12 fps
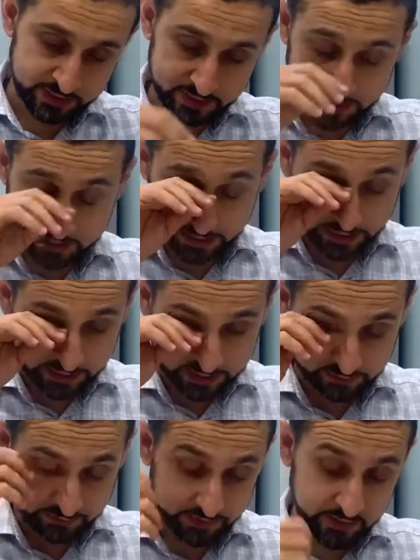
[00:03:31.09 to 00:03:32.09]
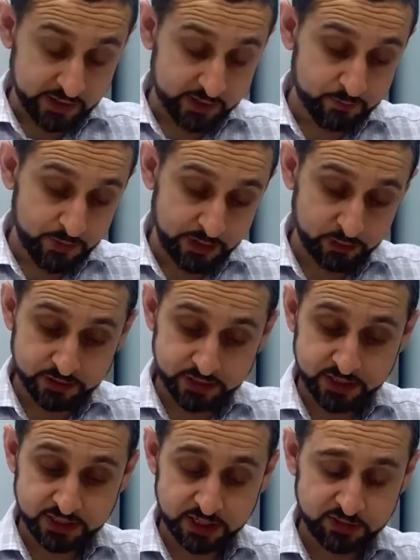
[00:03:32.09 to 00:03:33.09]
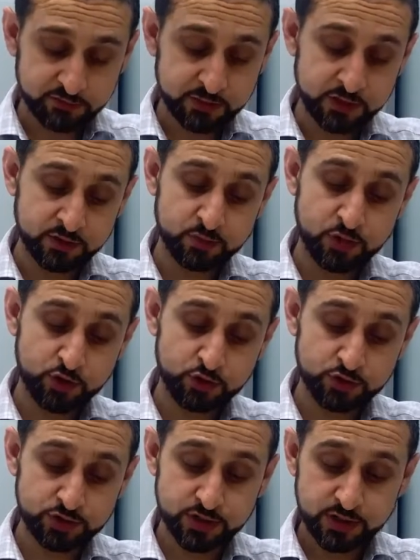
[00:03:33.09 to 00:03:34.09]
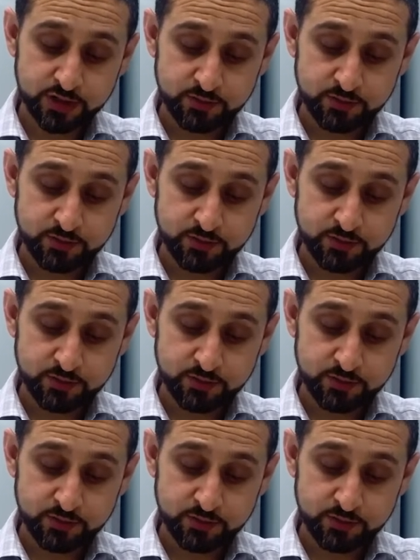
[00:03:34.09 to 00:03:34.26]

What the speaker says: This is a case of penalties that have been imposed